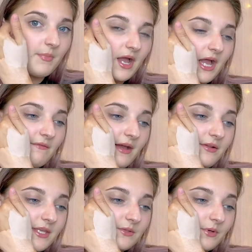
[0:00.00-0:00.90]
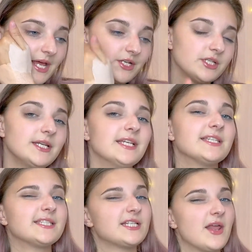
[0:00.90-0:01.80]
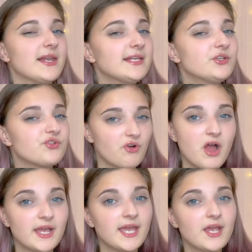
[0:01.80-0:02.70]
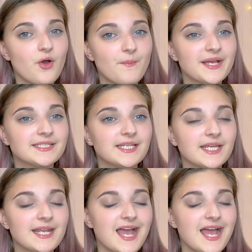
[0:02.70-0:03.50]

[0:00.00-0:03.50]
But I found this one actually slightly drying on my skin,